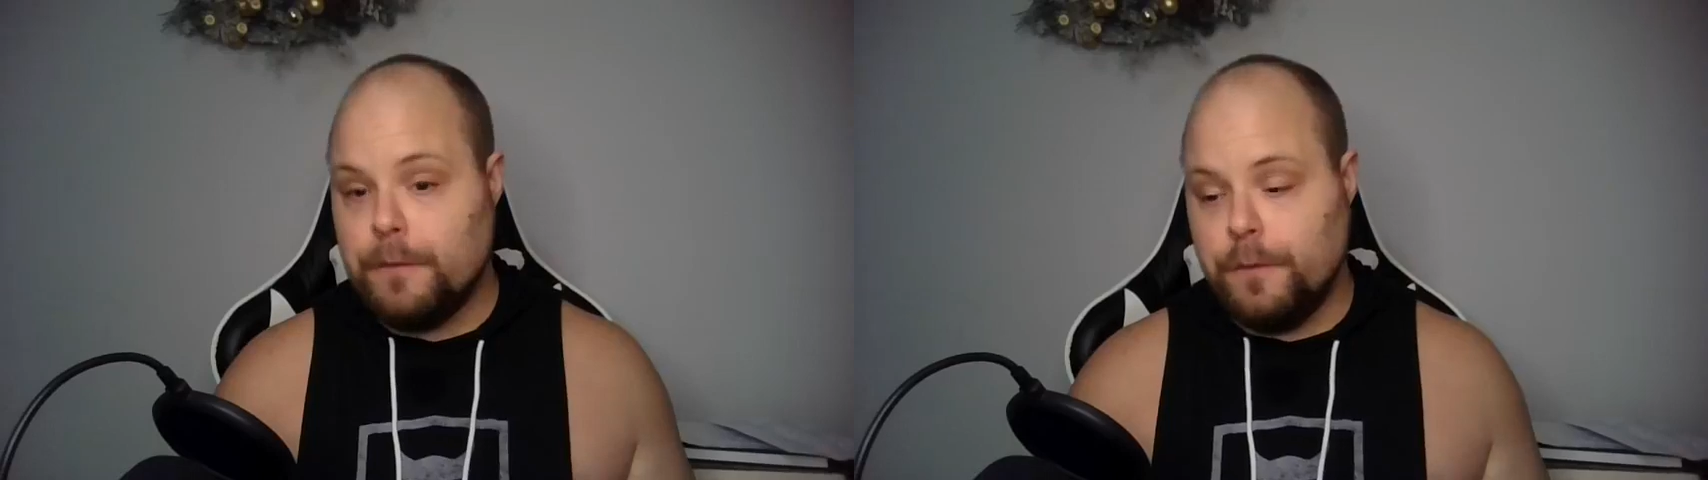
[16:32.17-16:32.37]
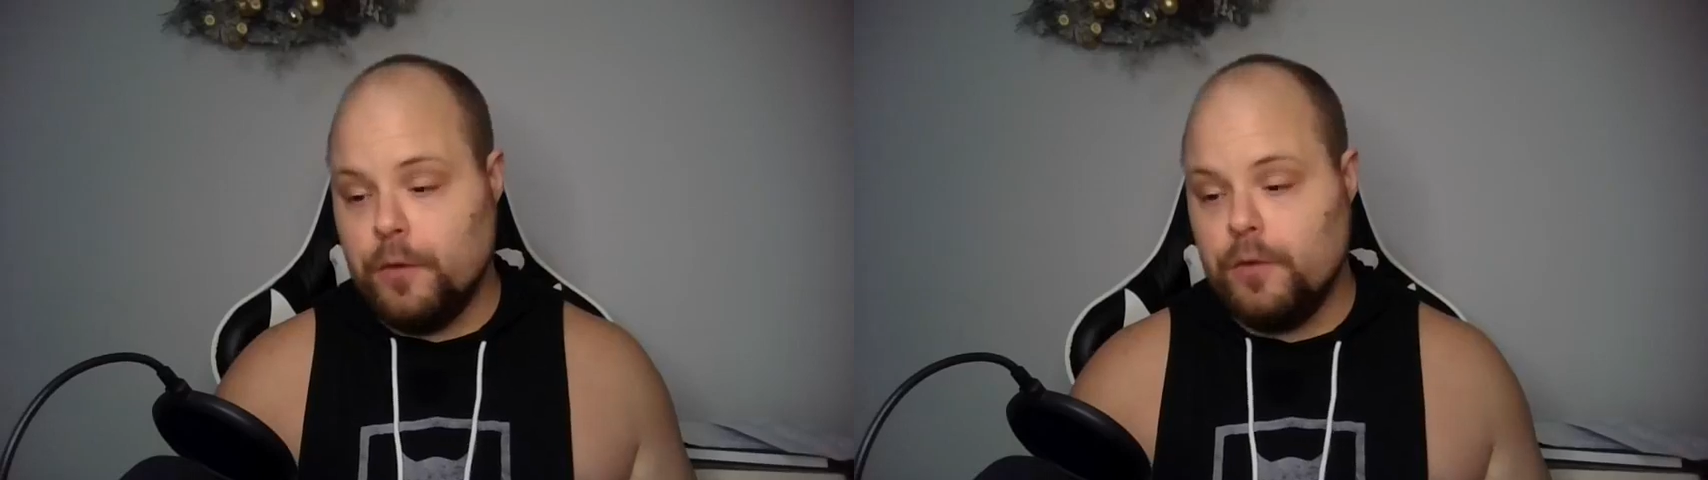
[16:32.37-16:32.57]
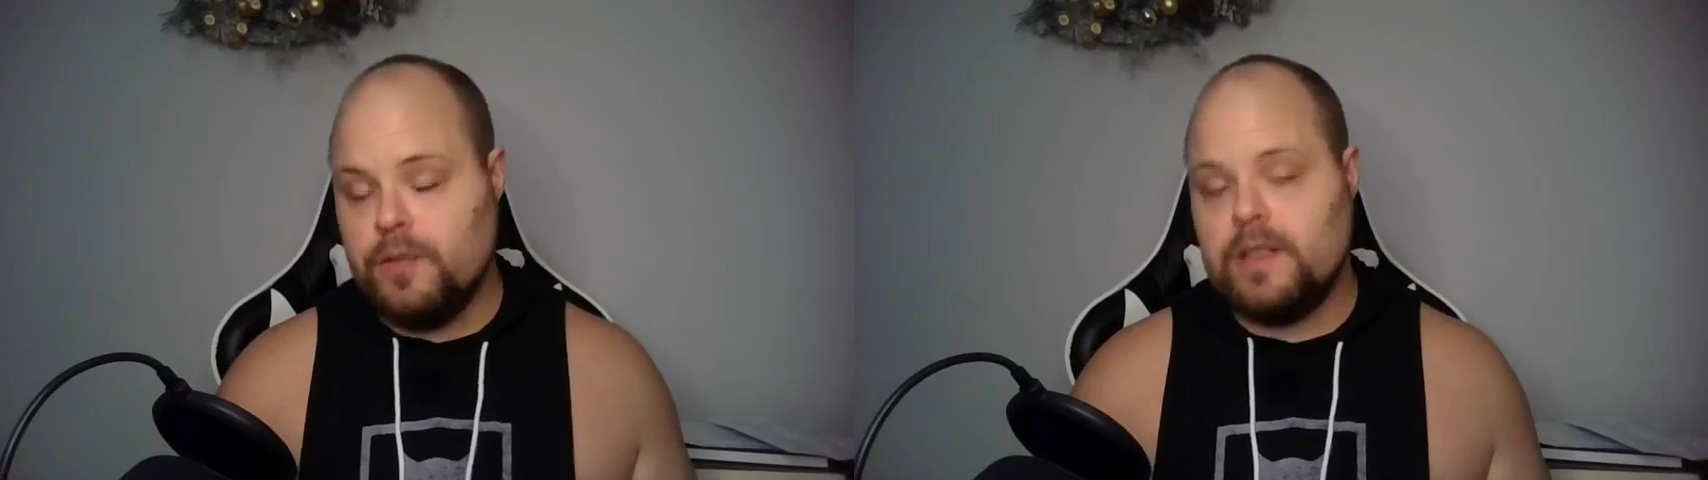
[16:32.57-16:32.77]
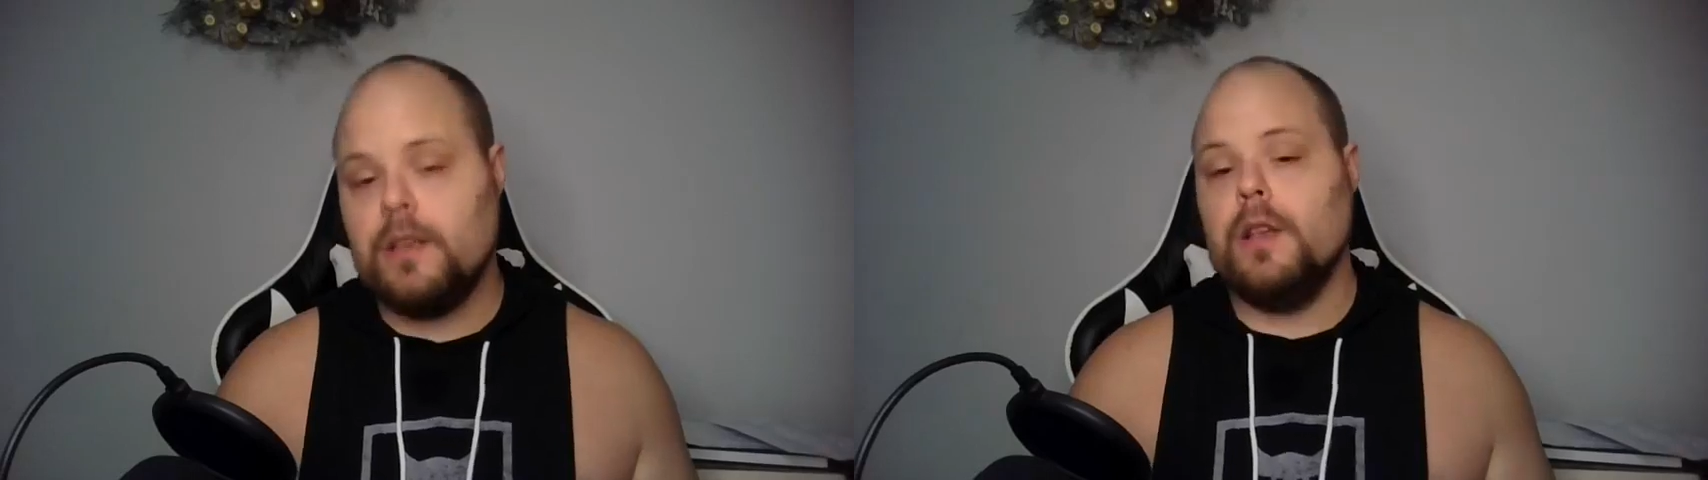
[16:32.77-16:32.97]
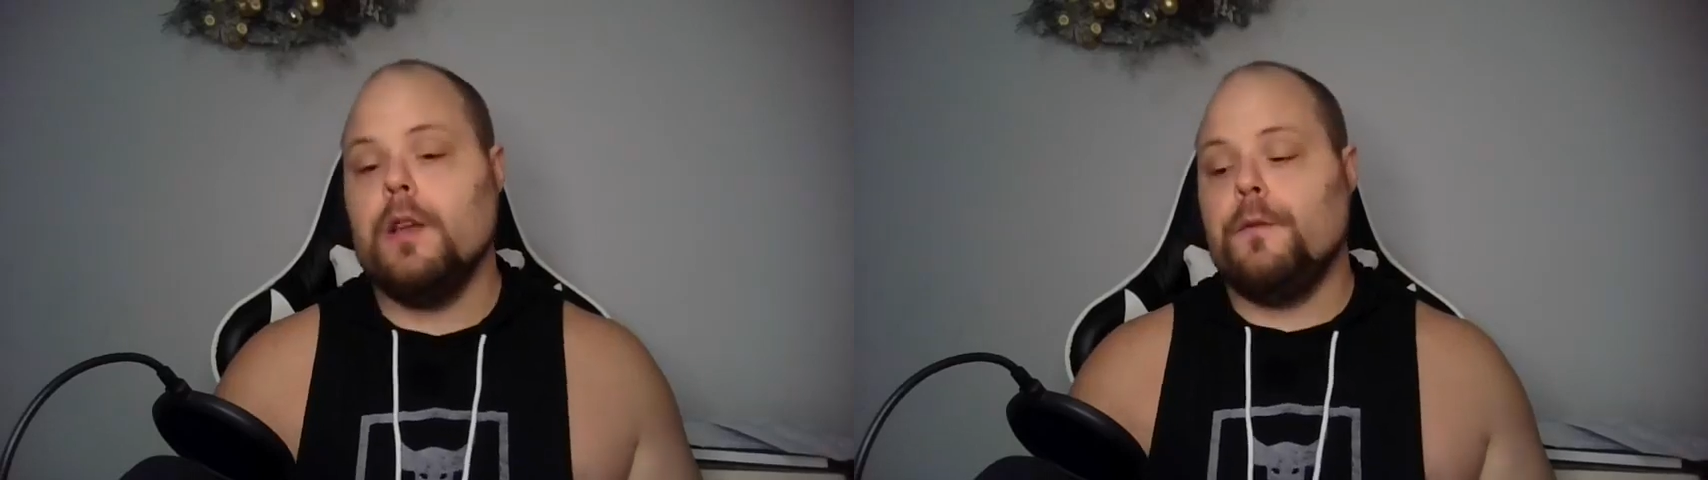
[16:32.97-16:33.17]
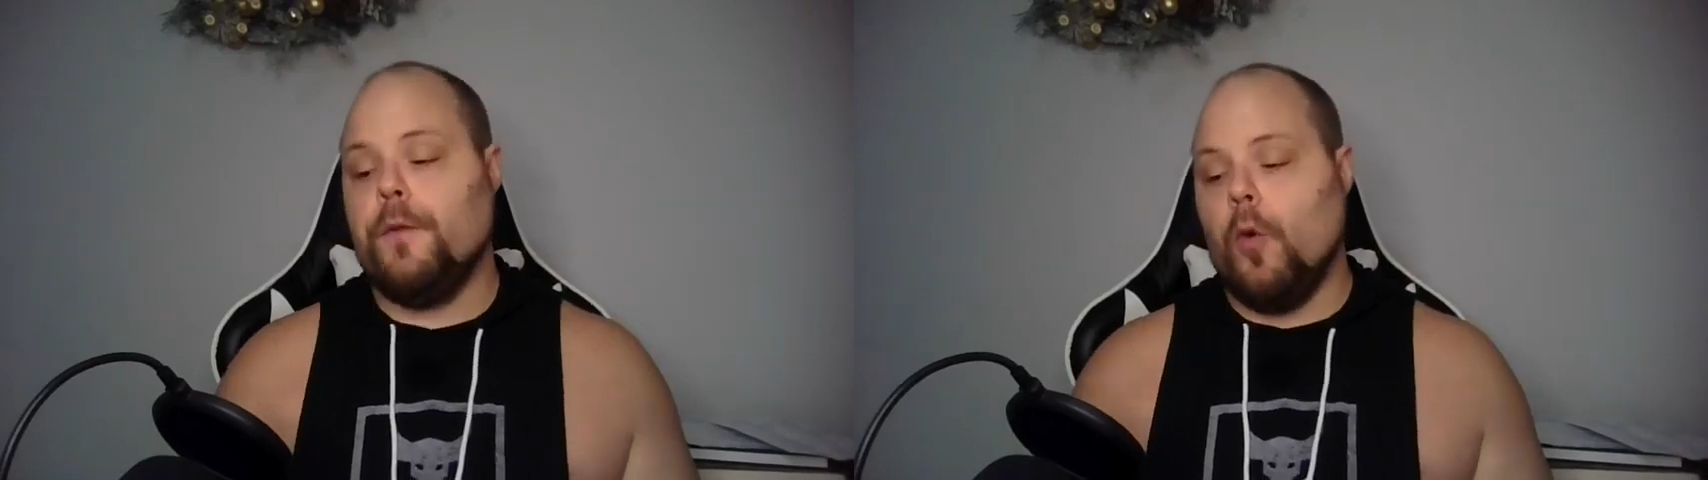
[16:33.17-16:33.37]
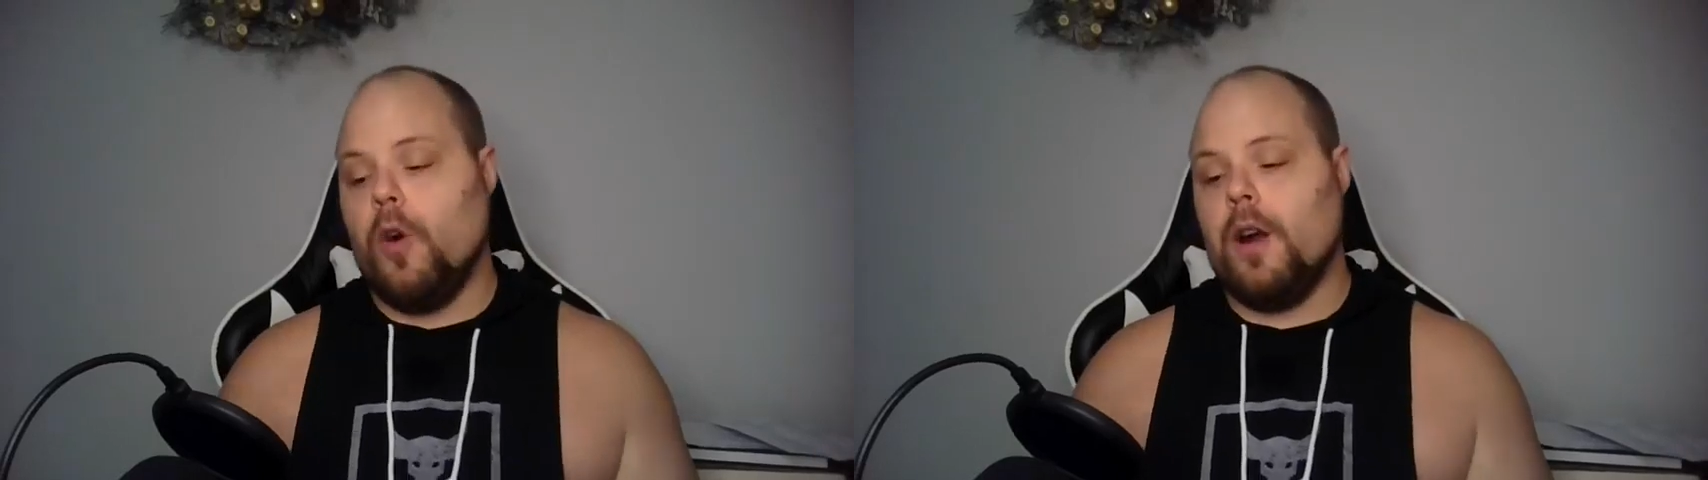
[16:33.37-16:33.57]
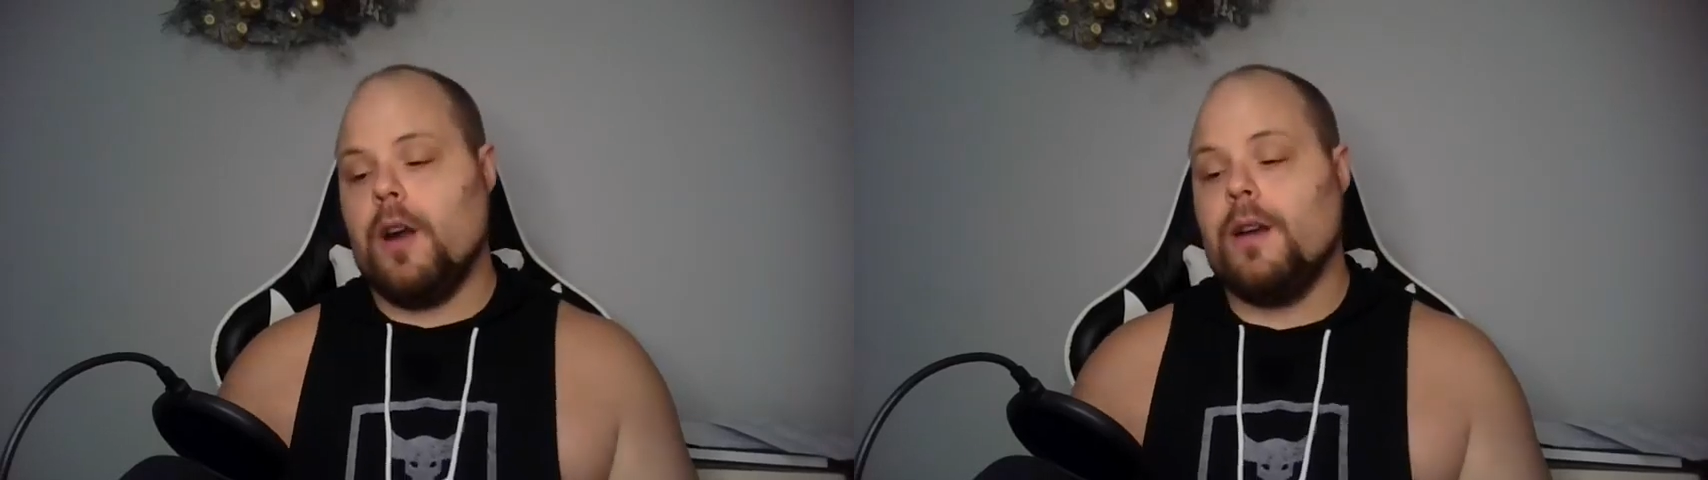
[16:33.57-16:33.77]
foods
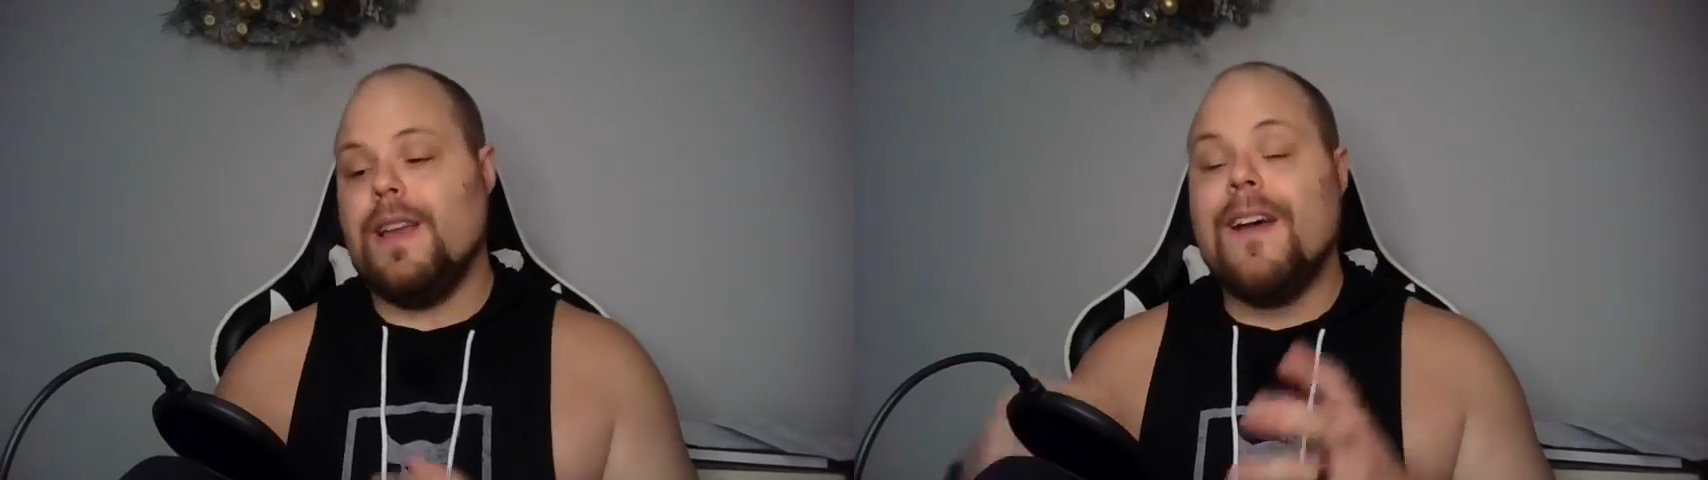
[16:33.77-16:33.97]
for